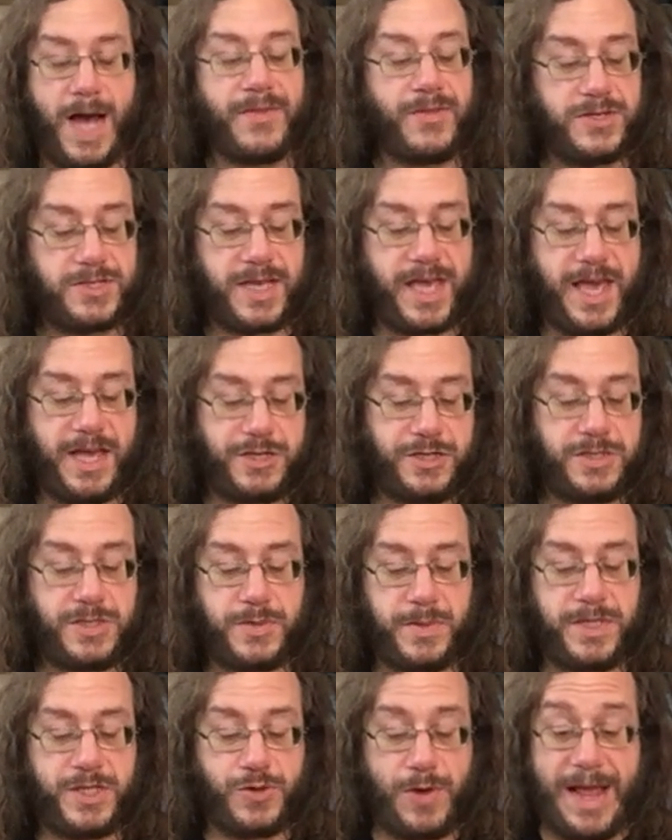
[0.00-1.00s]
On those
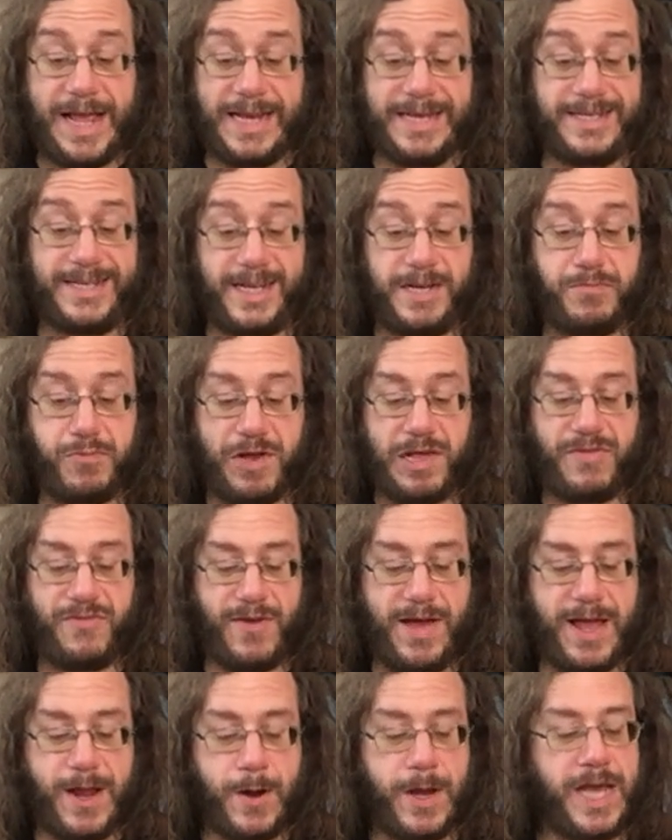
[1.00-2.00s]
occasions when the dragon did breathe
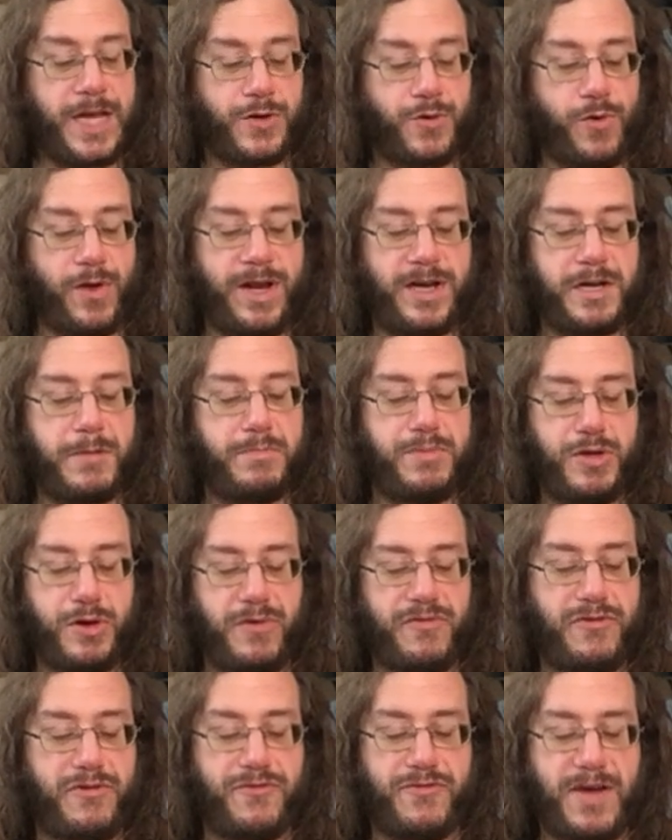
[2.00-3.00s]
fire, it created a
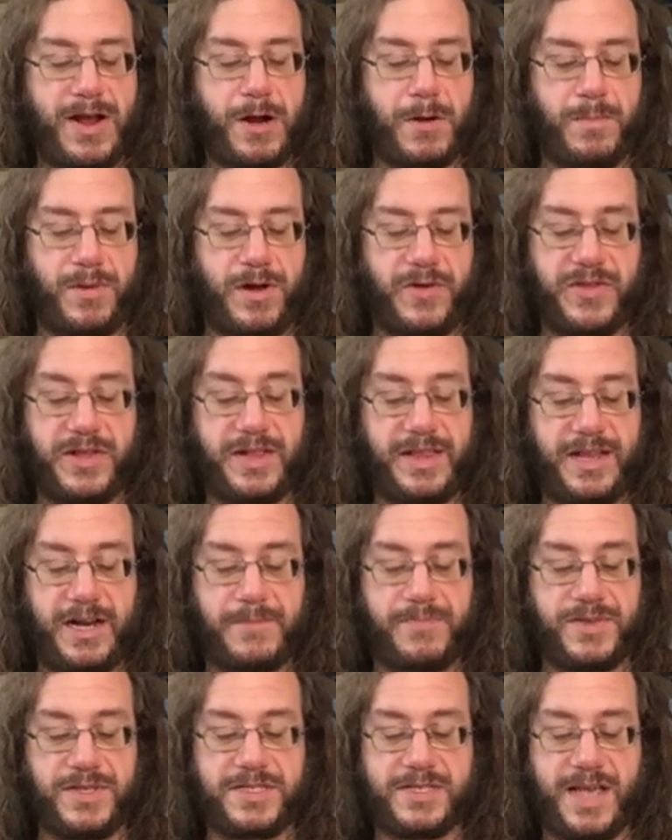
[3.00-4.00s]
beautiful fireball that
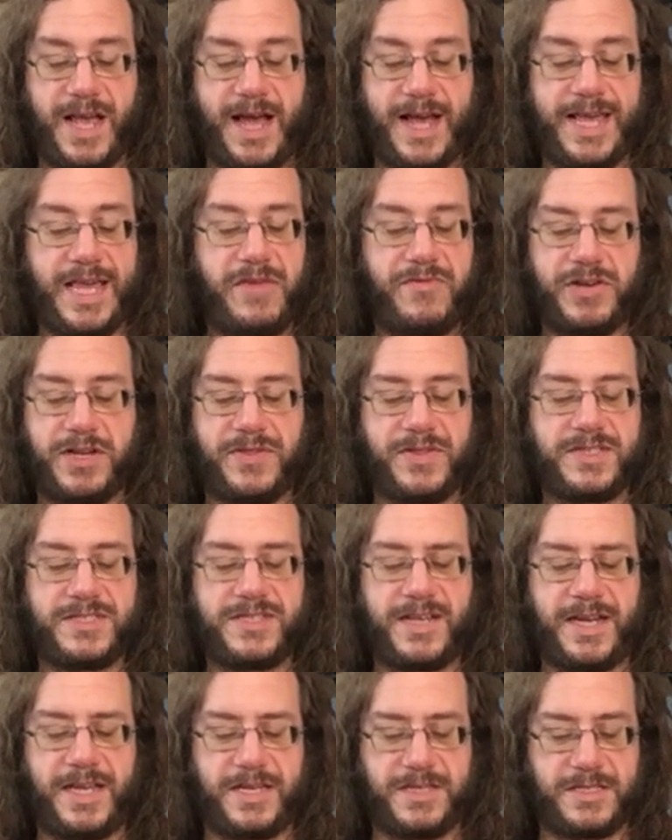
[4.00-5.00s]
lit up the sky even on the
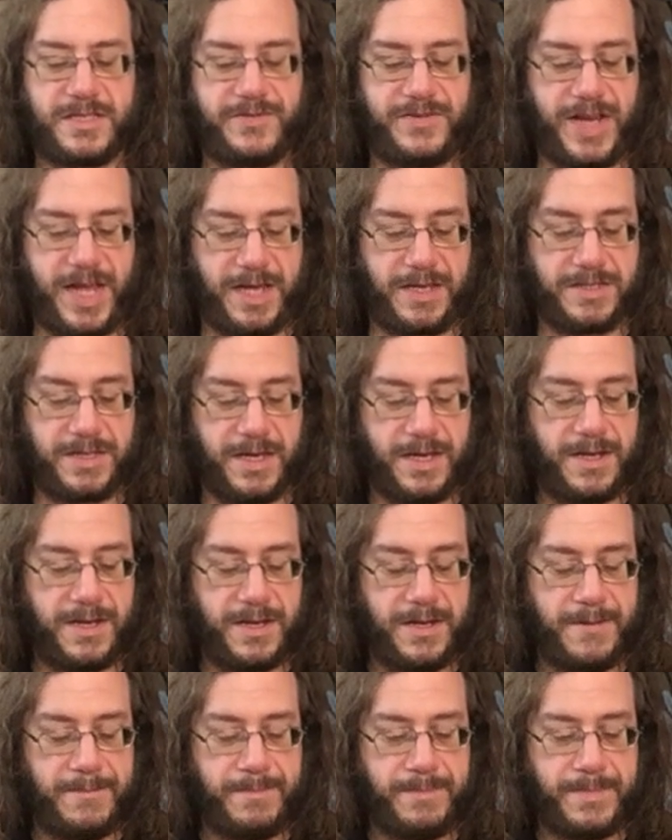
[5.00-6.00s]
sunniest of days.
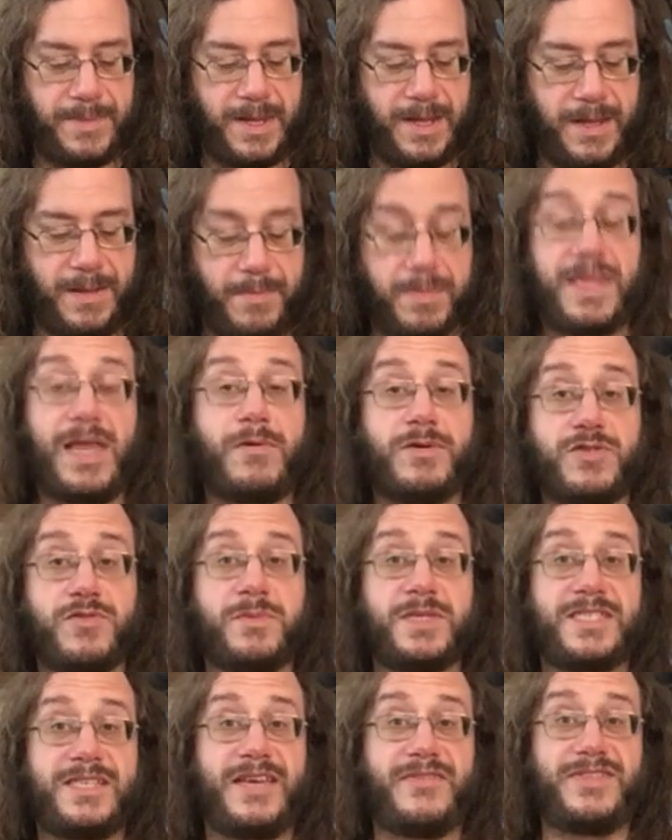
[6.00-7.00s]
But that was
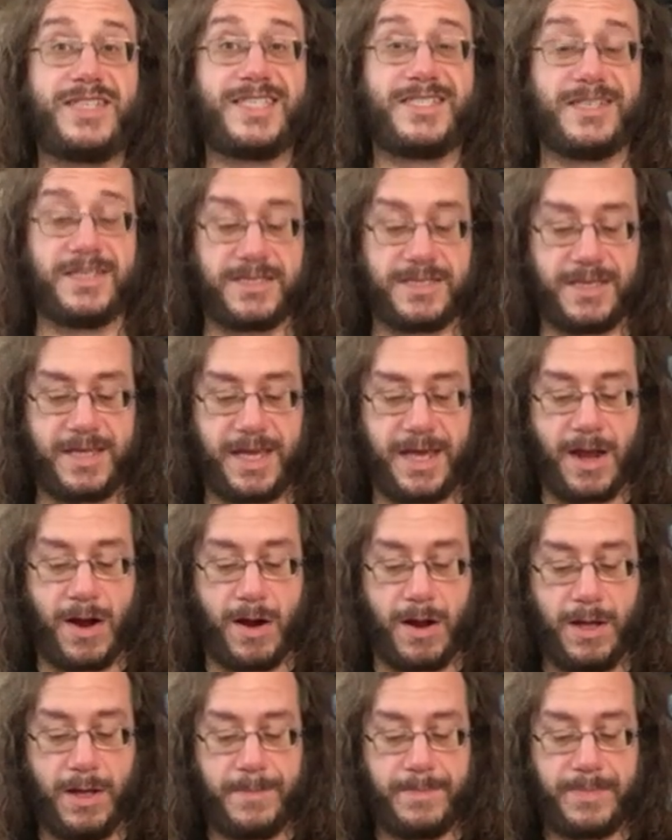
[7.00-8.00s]
from a safe distance in the
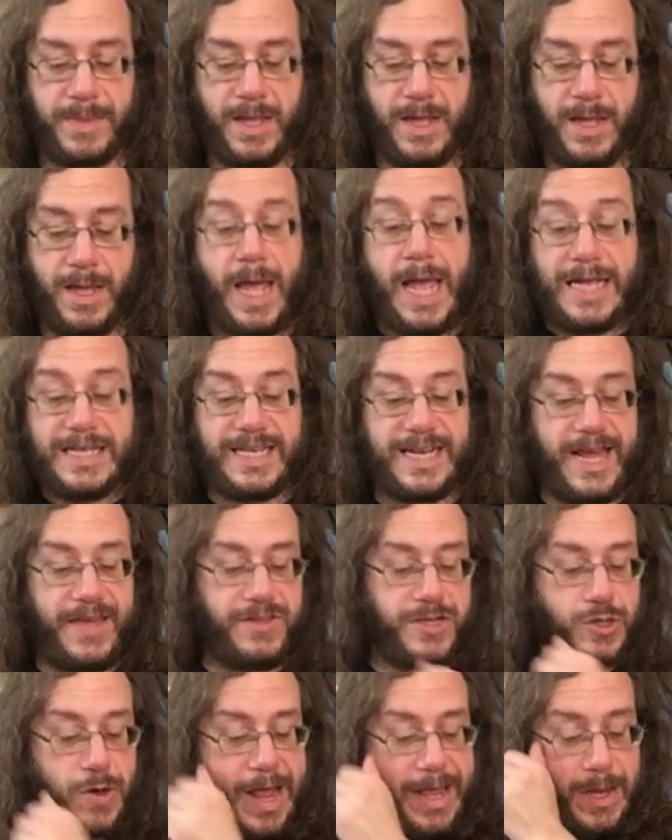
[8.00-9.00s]
air.
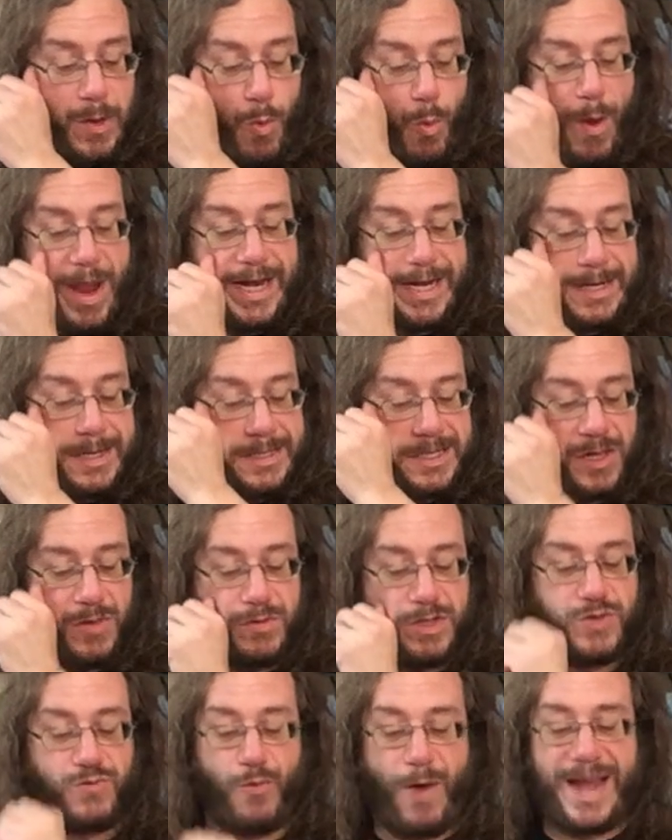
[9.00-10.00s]
Today, the dragon waited until
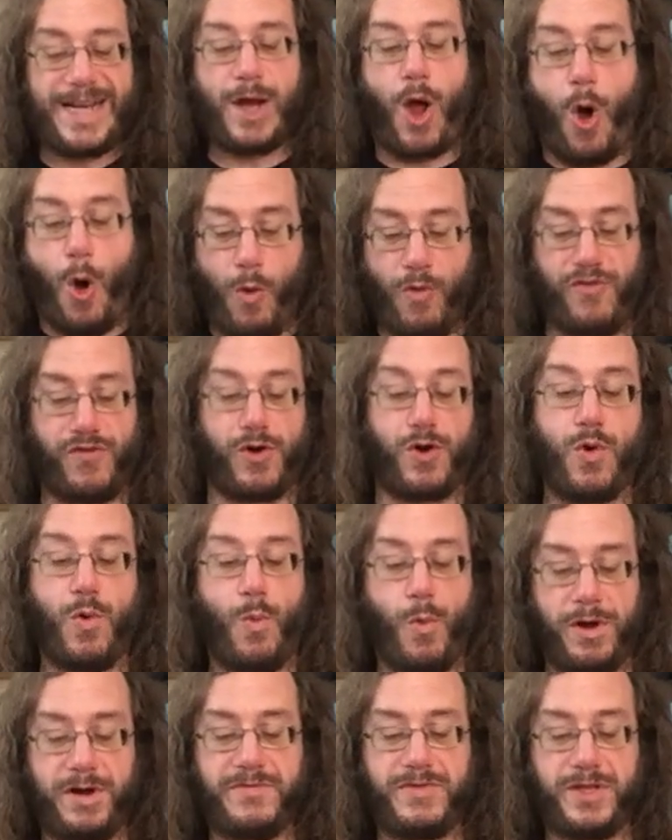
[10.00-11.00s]
it was right over
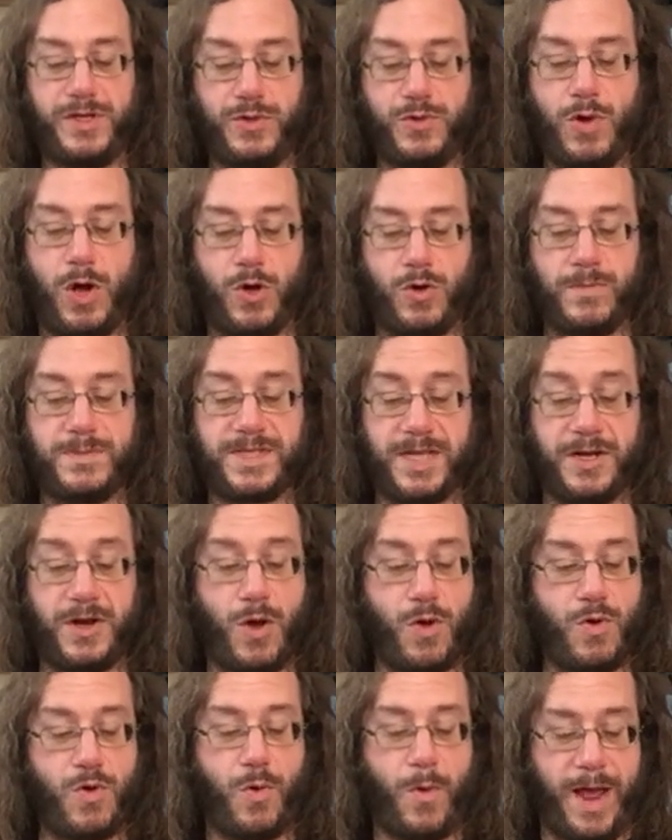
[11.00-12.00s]
one of the new homes
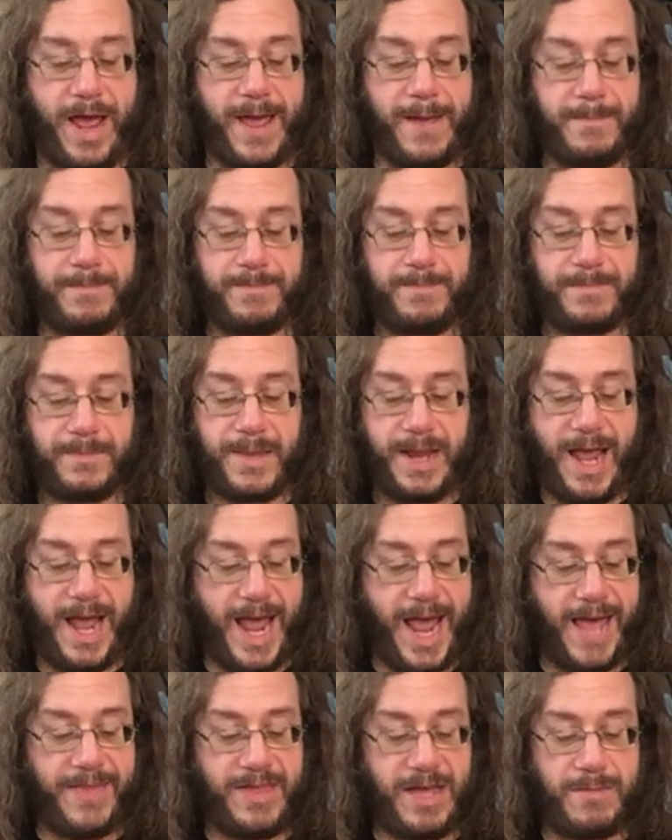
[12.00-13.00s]
on Oak Way
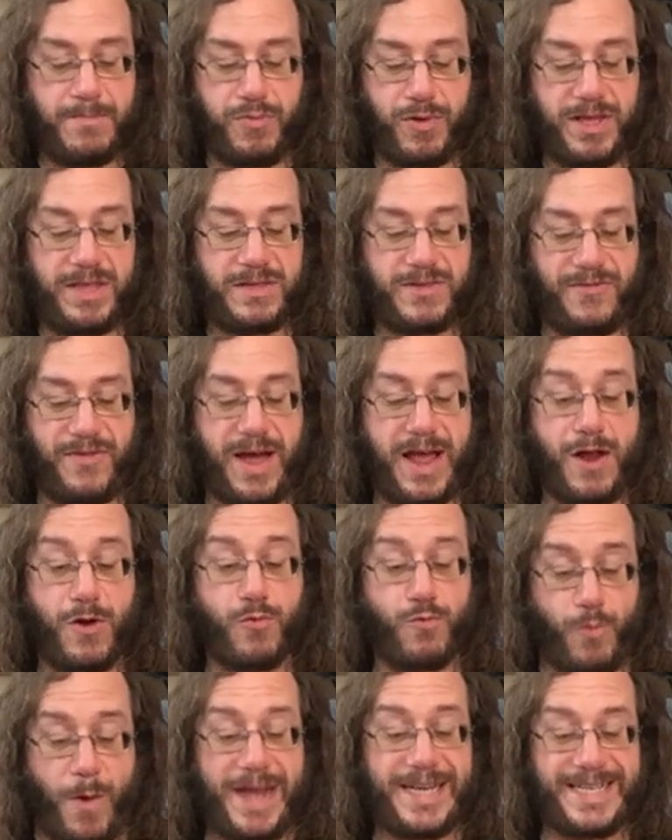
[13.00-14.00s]
and then breathed
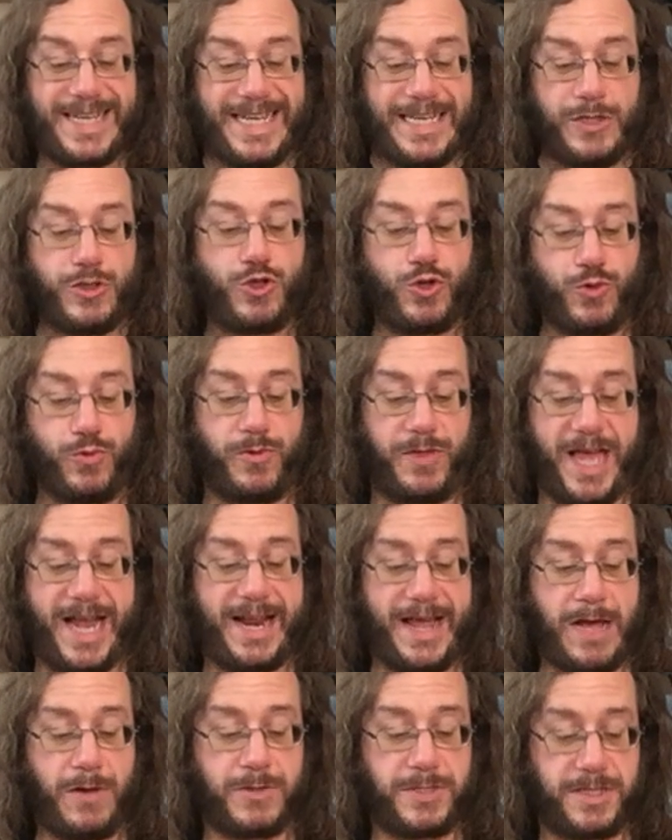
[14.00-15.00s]
fire right into
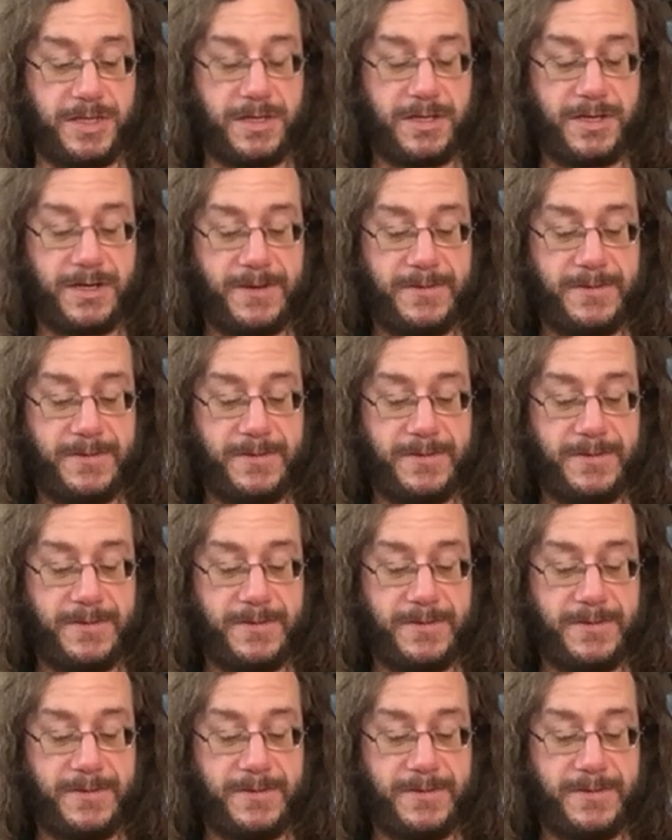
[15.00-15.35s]
that house.